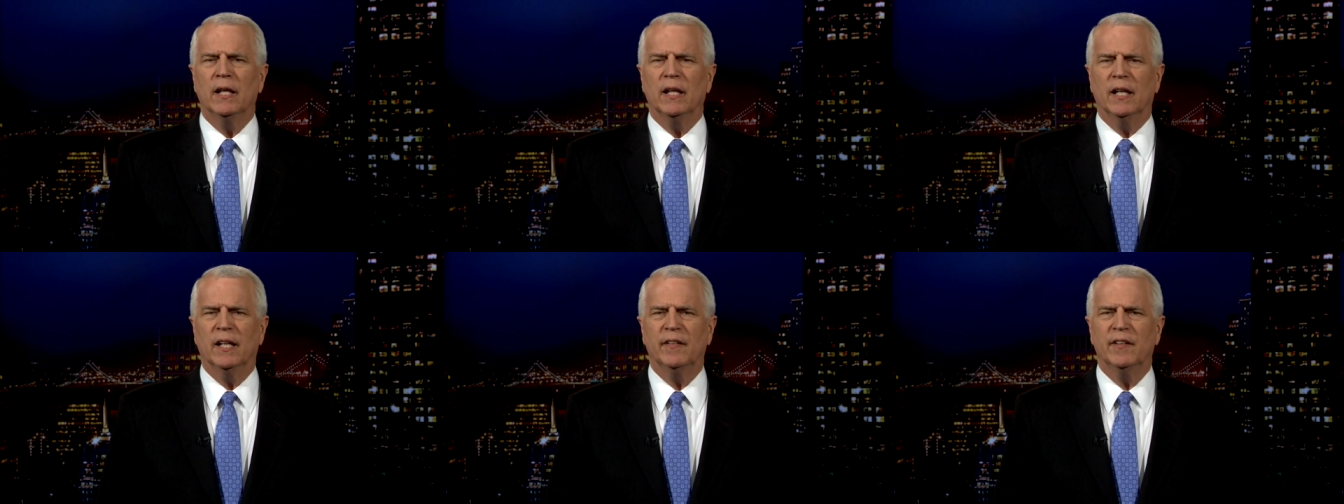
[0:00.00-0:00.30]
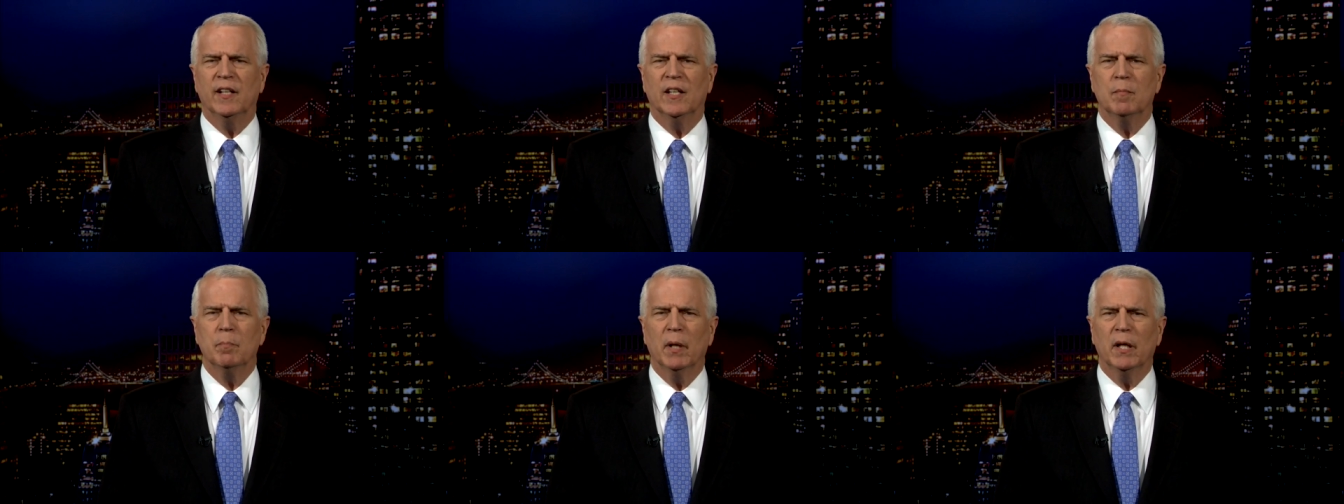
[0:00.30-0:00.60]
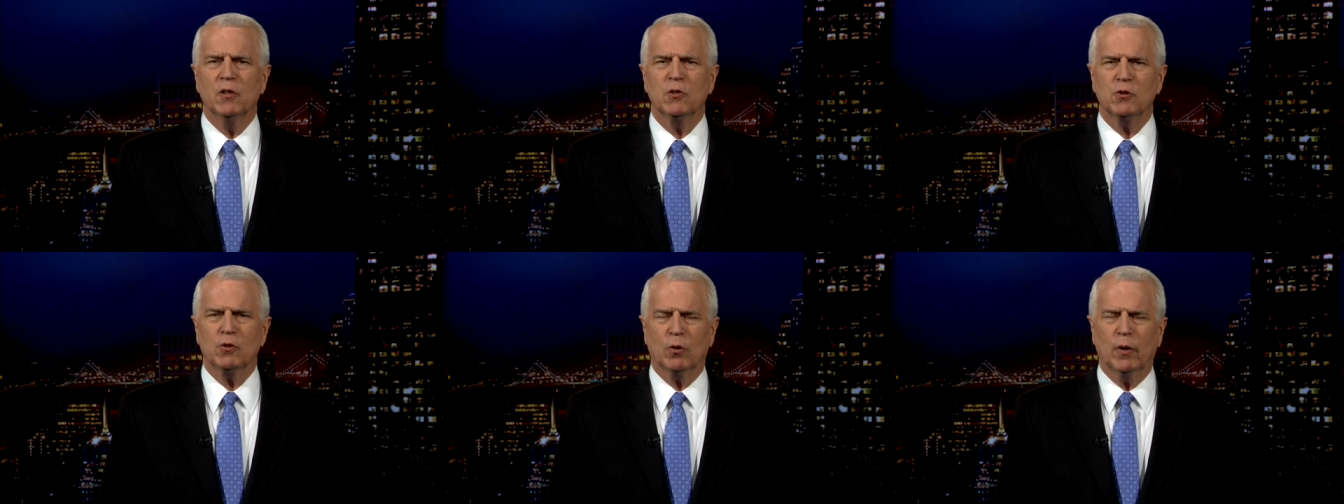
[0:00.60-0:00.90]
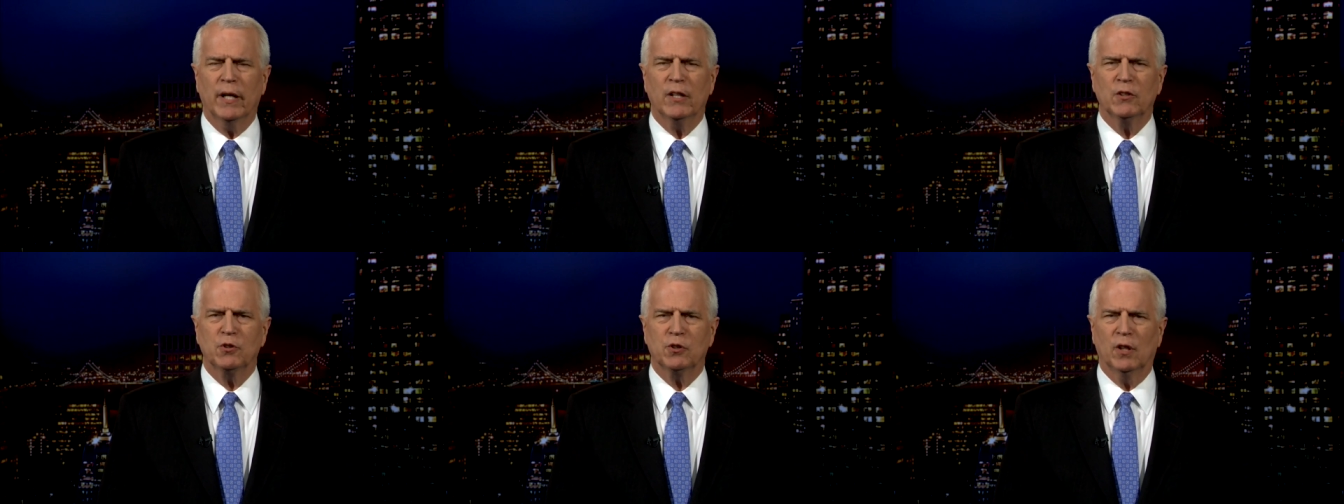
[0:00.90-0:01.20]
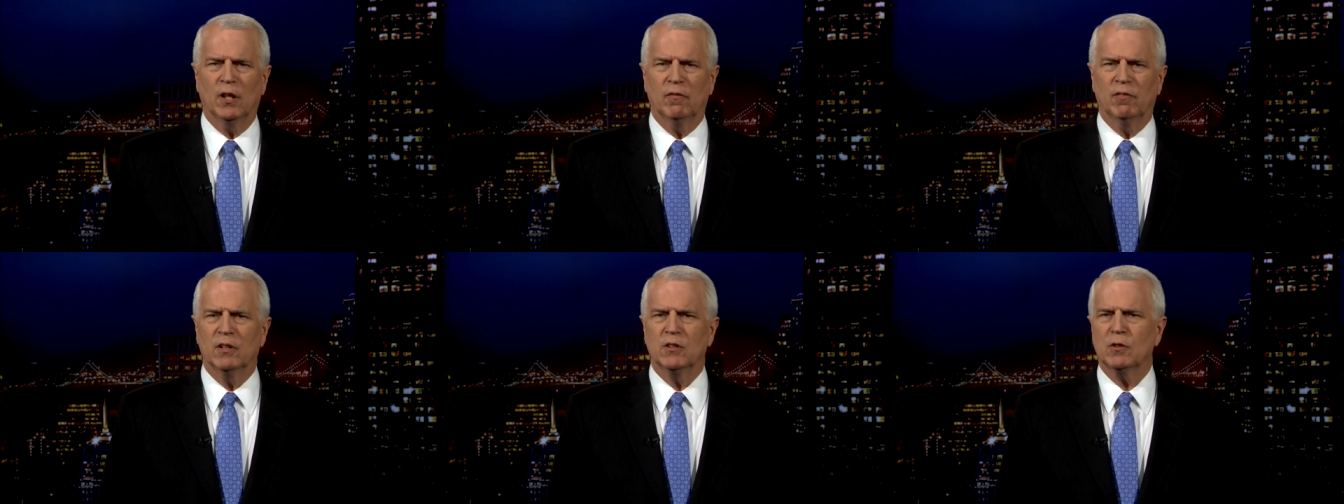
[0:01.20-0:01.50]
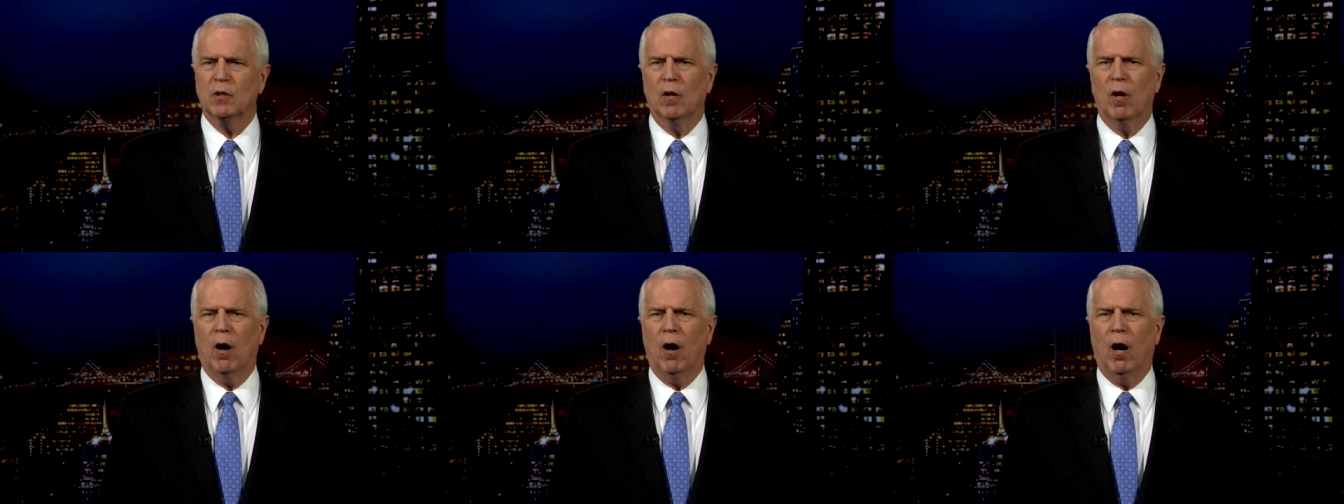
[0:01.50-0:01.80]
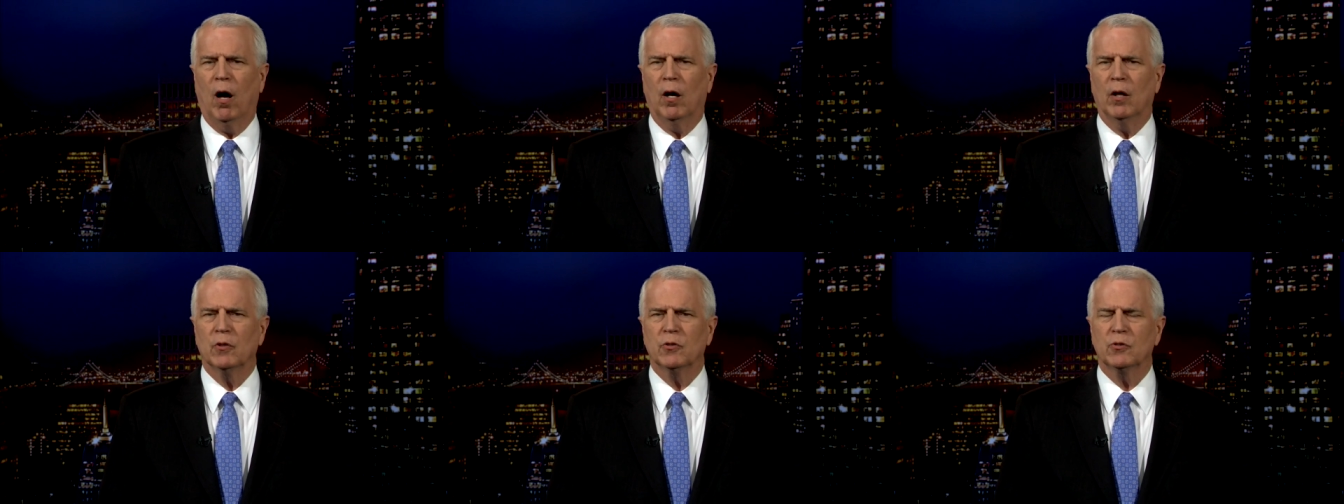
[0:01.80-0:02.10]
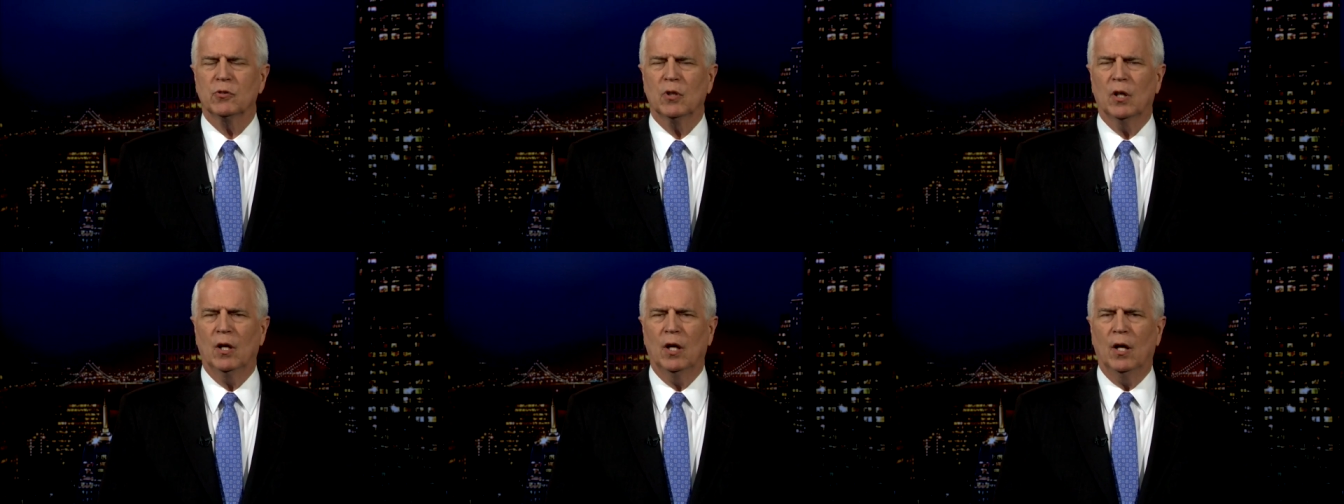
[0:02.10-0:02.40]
in the administration of its laws.